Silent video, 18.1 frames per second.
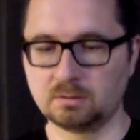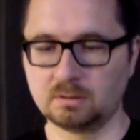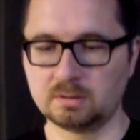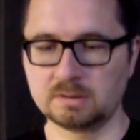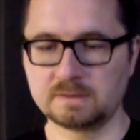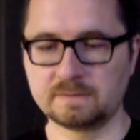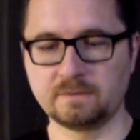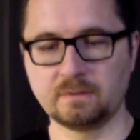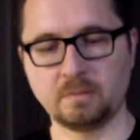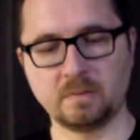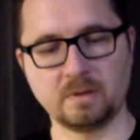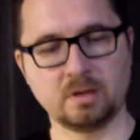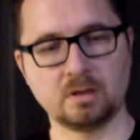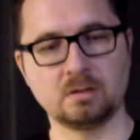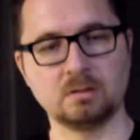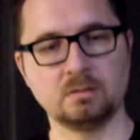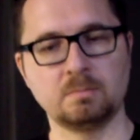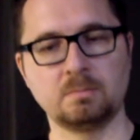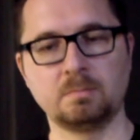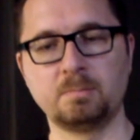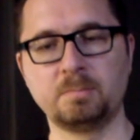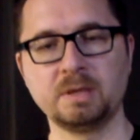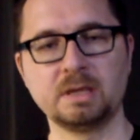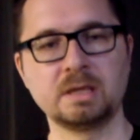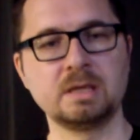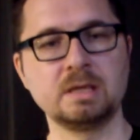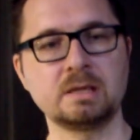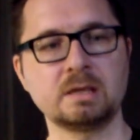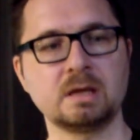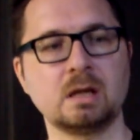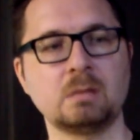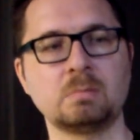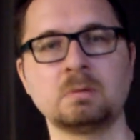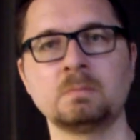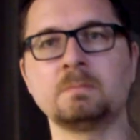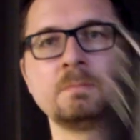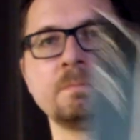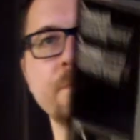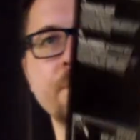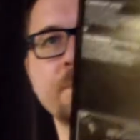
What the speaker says: It's from the Big Heat album,